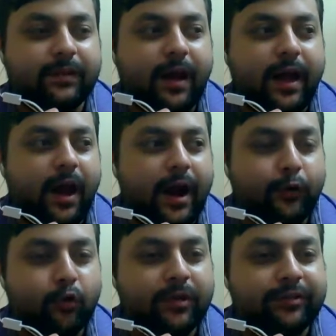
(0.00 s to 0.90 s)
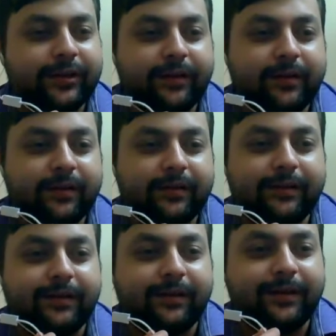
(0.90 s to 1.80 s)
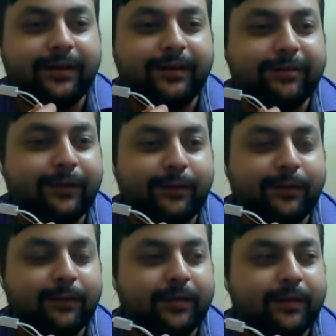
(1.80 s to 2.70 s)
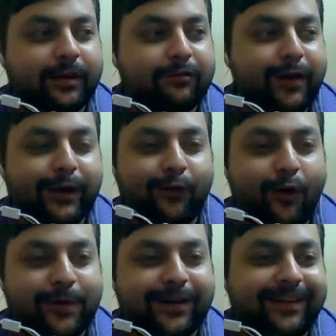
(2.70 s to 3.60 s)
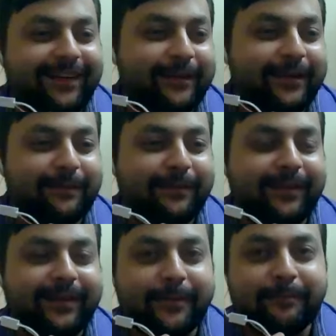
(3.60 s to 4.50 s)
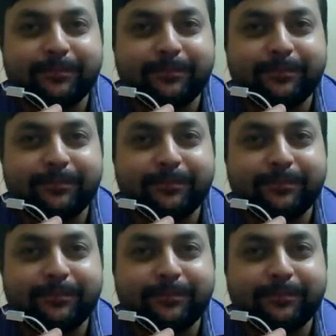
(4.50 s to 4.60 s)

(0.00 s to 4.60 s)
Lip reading: I do mistake. It's very common in me.